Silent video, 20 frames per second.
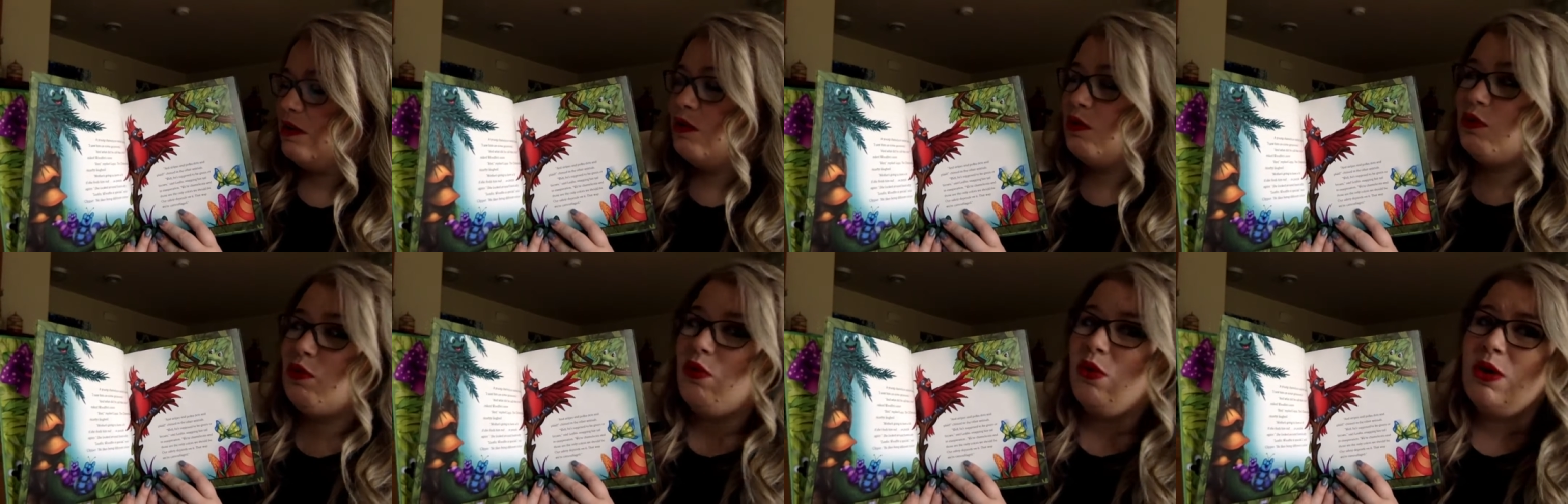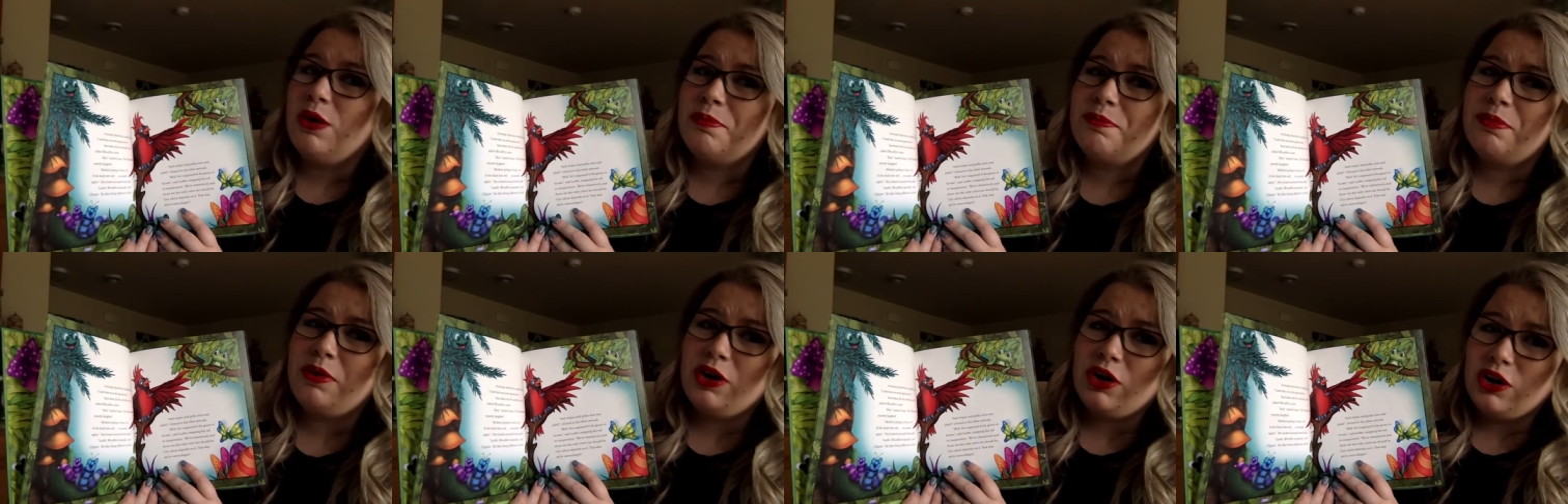
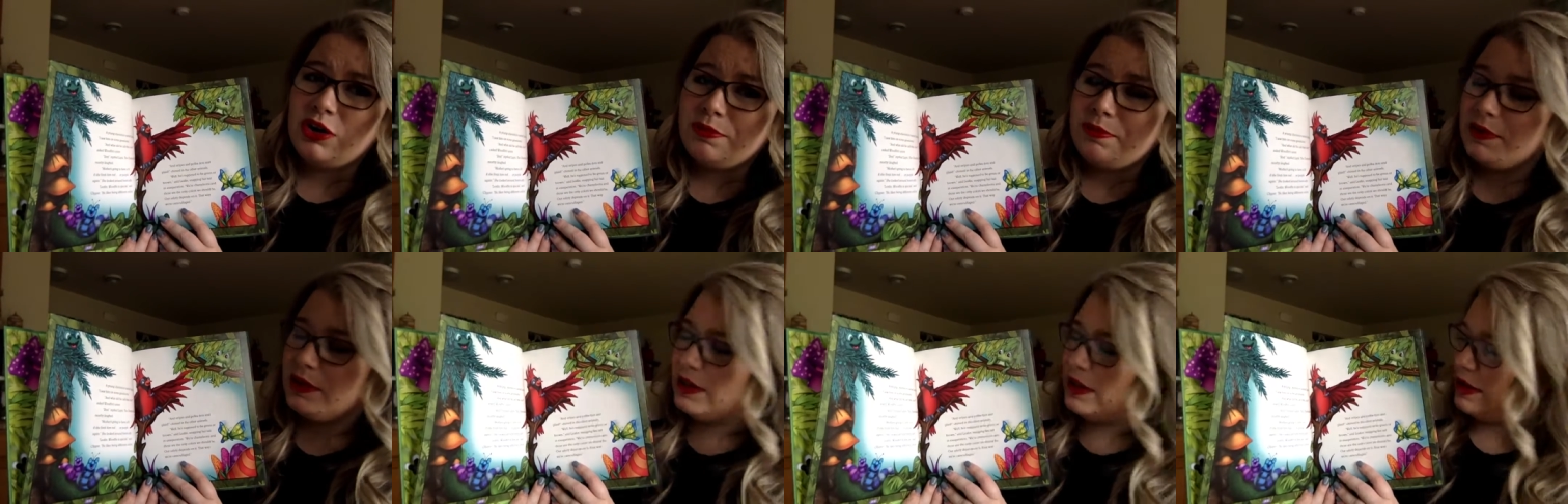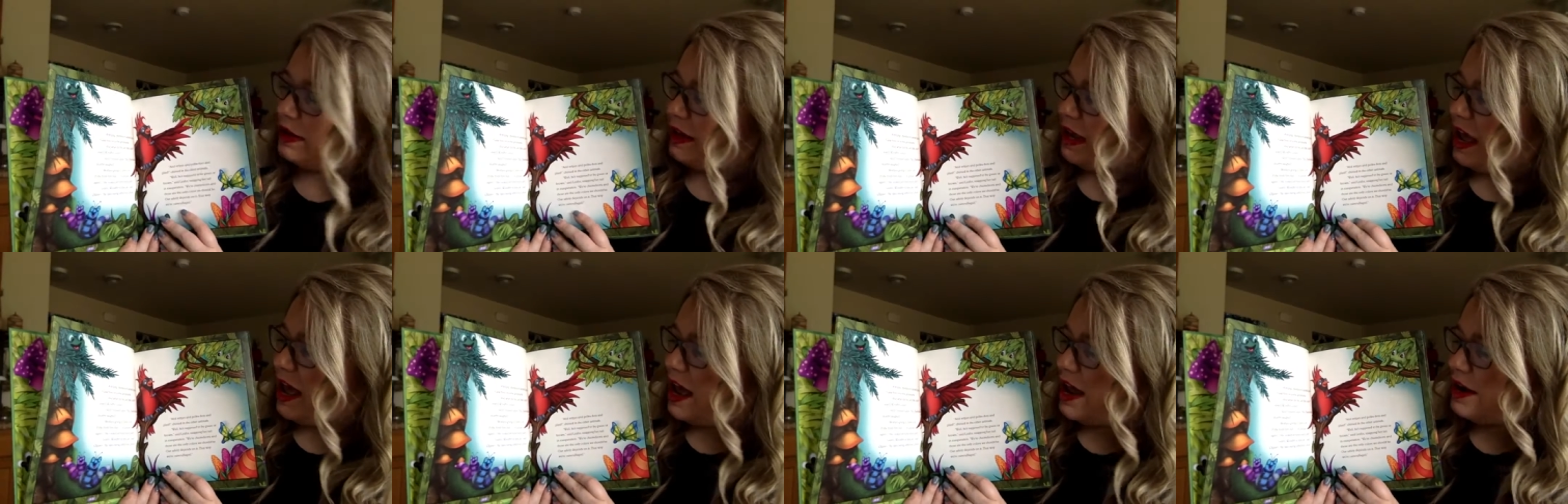or purple
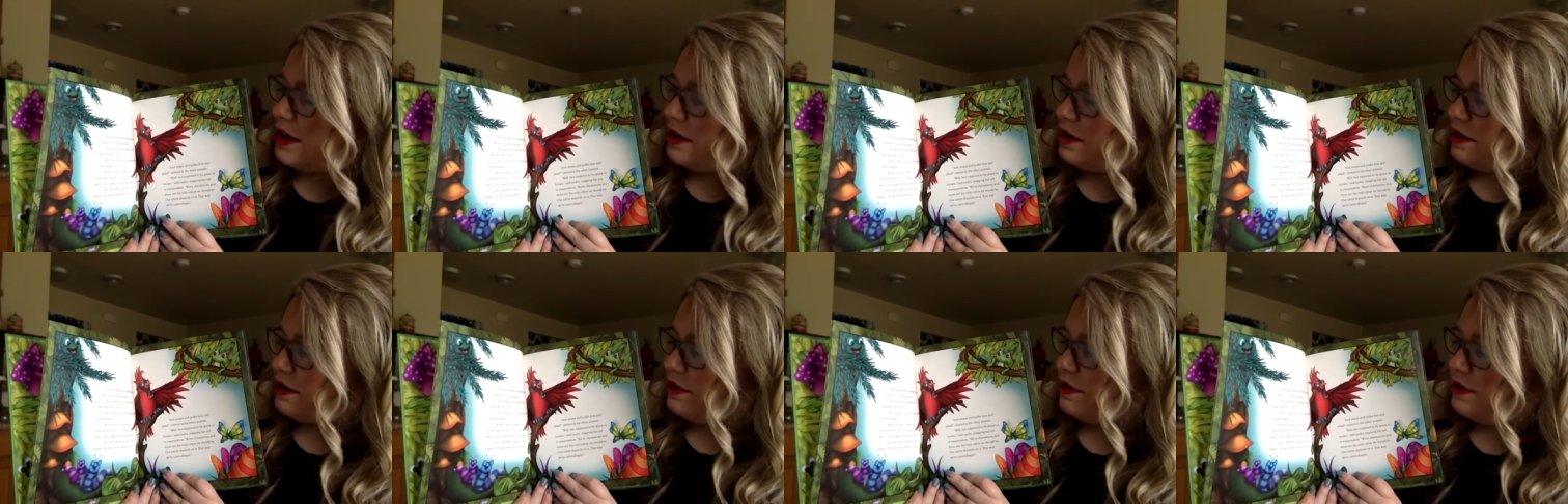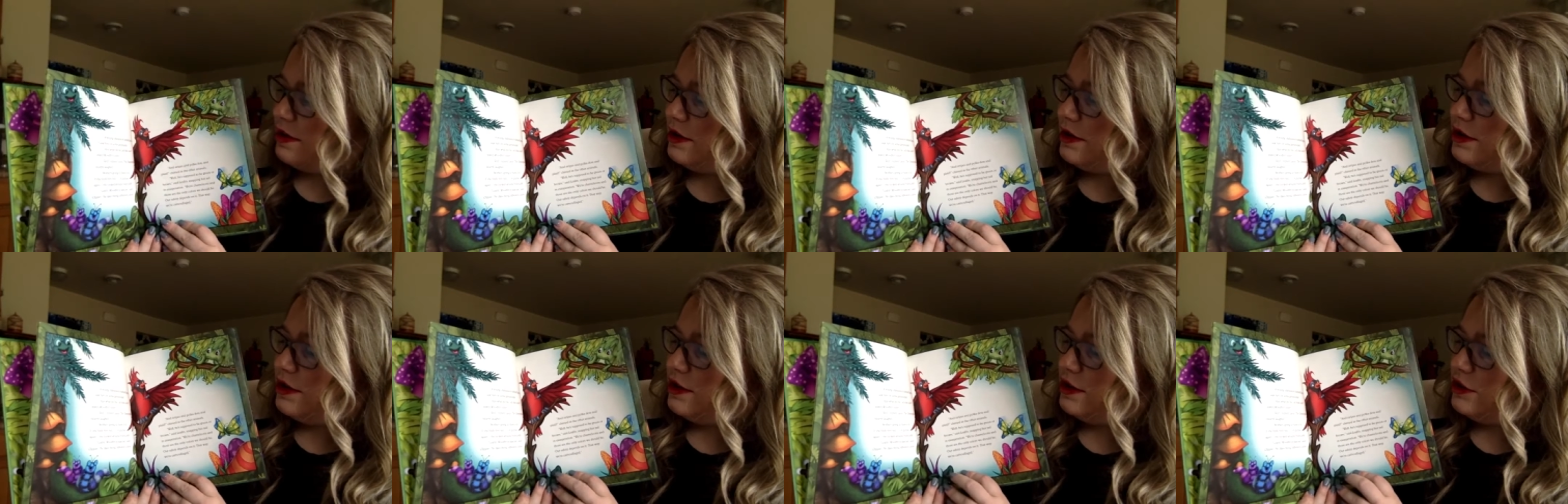again.
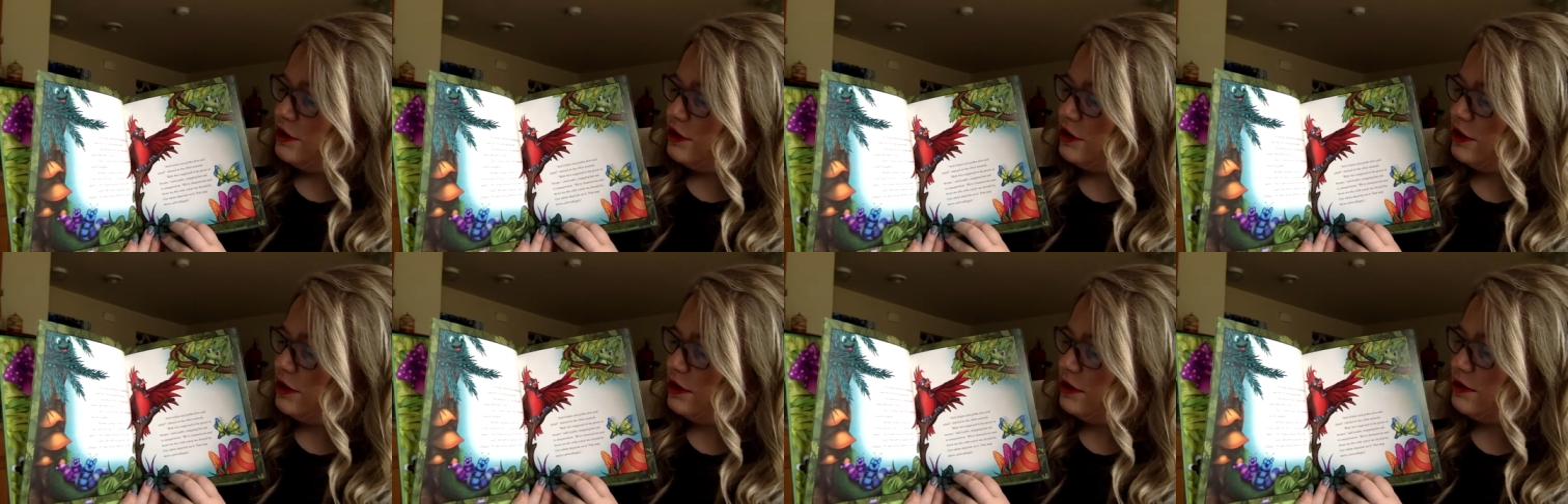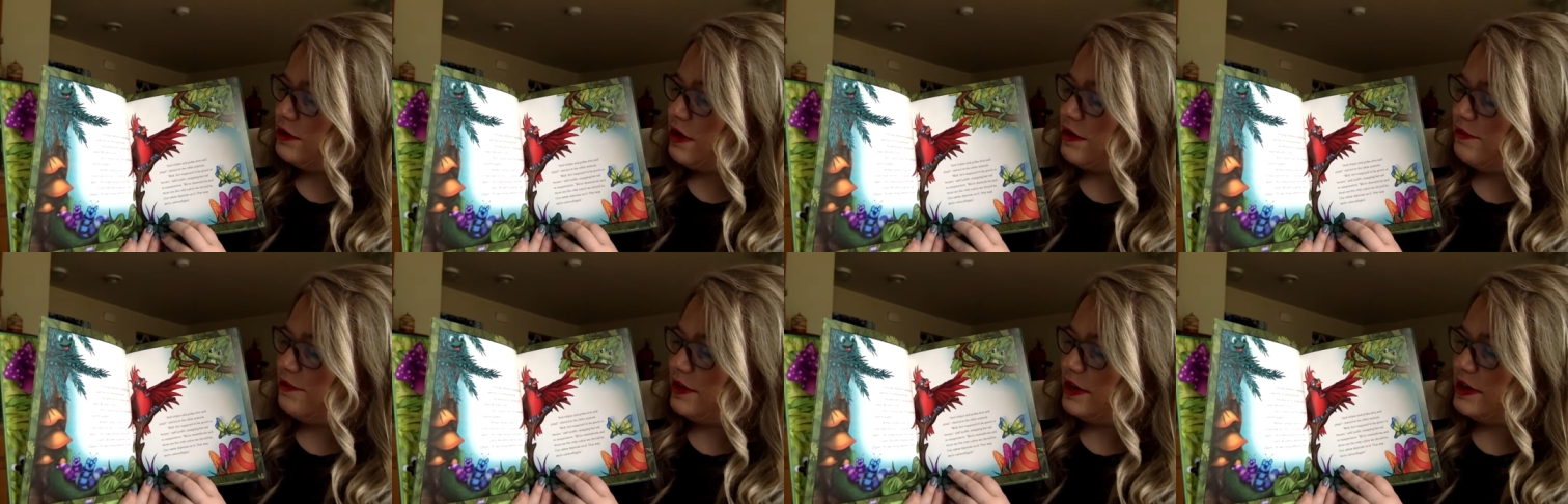She looked
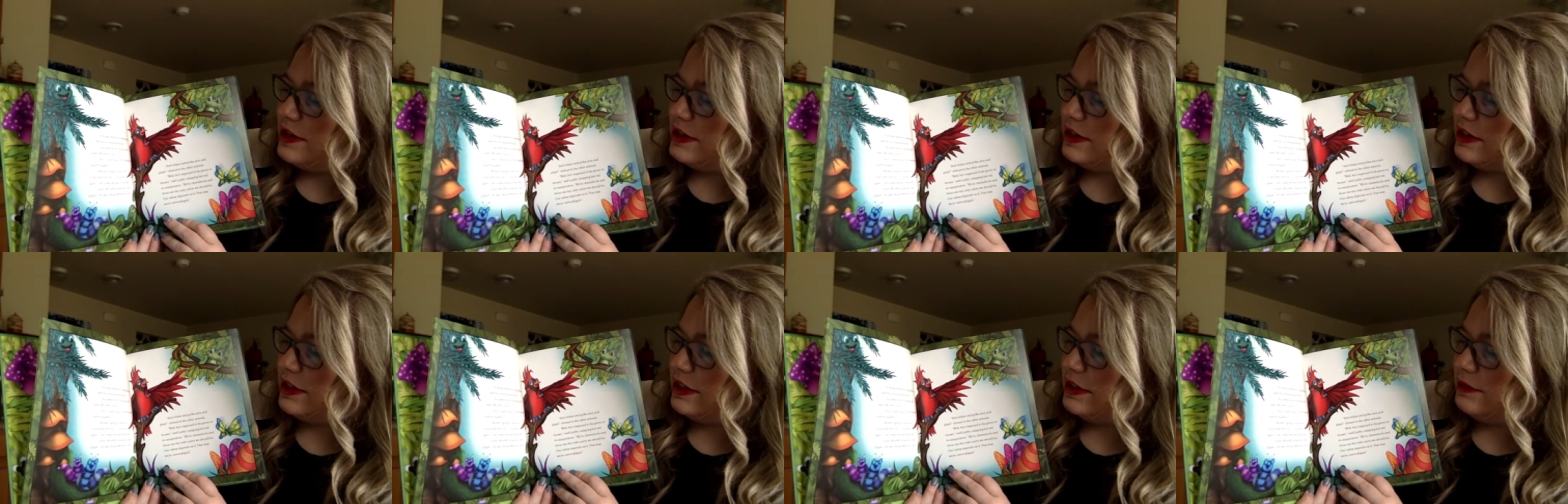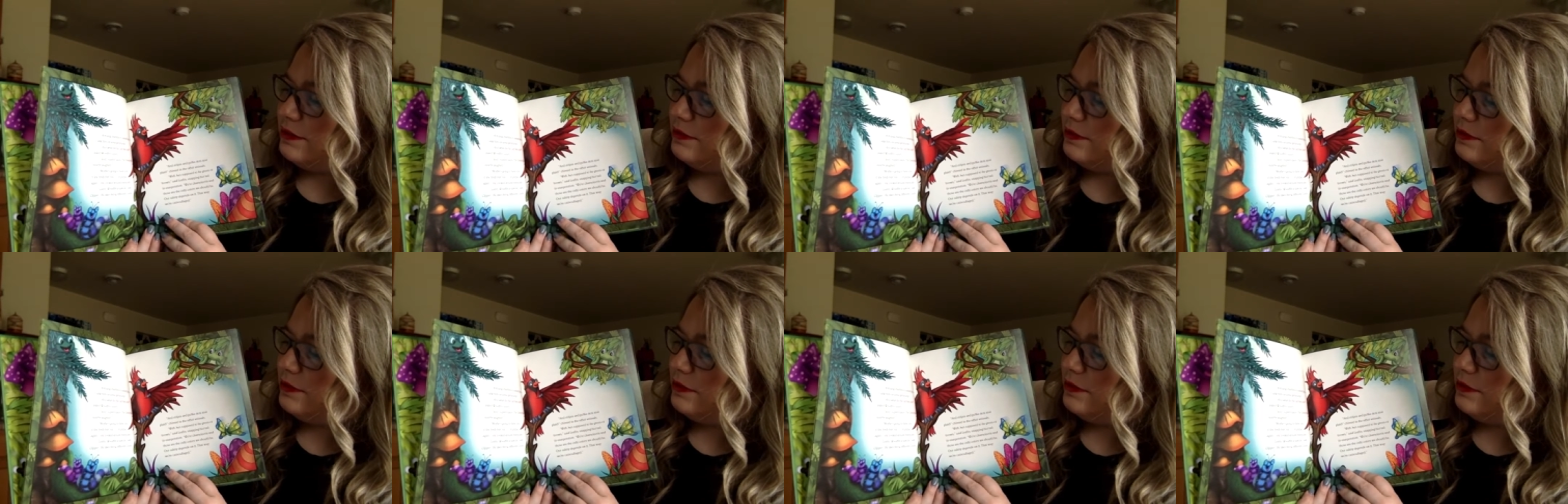around frantically.